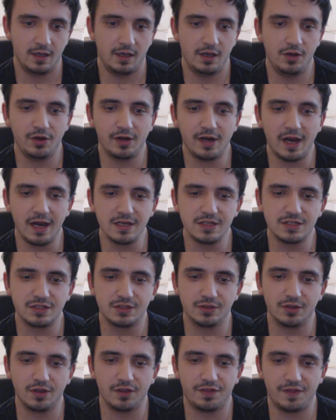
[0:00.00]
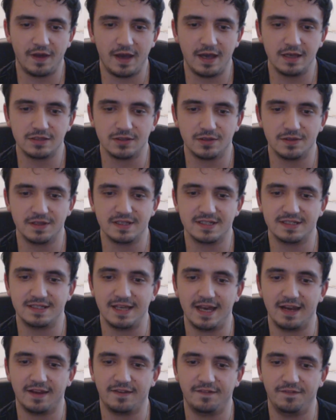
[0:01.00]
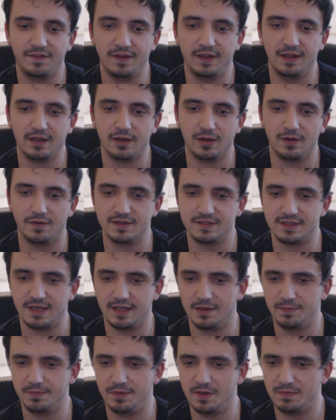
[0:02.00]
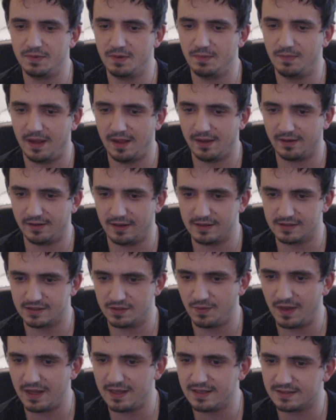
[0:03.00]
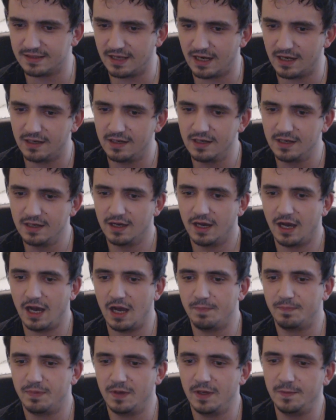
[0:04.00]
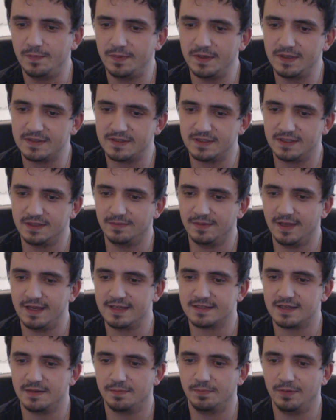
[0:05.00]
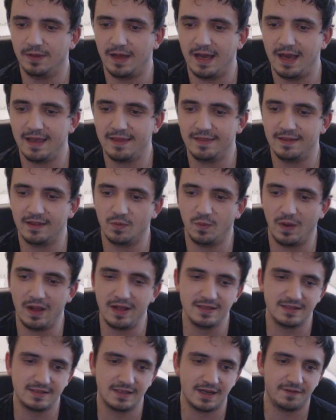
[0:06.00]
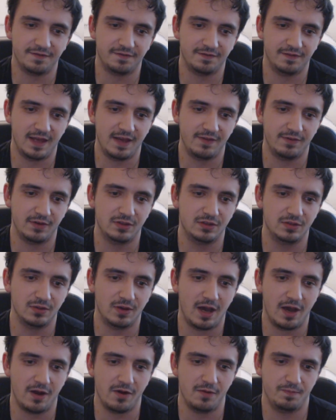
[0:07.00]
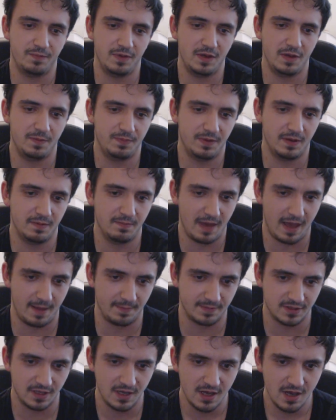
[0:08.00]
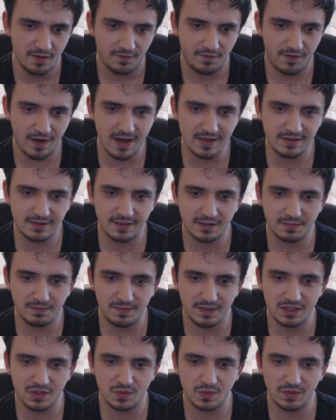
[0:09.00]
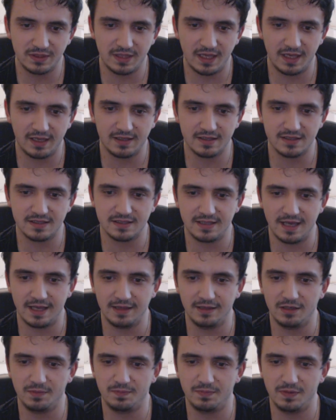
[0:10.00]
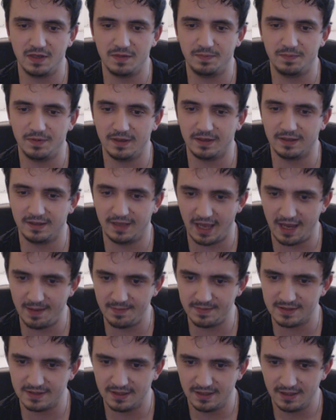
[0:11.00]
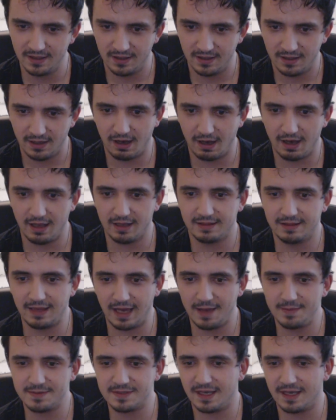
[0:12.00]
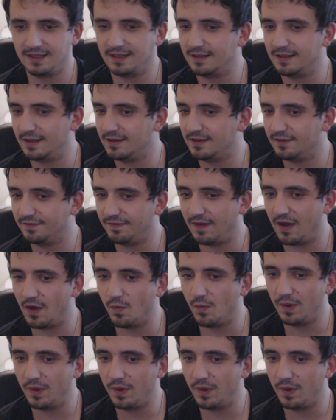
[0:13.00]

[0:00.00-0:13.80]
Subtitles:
In regards to your thoughts on the static feeling of a standard PvP battlegrounds, the WildStar PvP team likes applying that WildStar flavor to our PvP maps. For us, that means we take a standard PvP games types and identify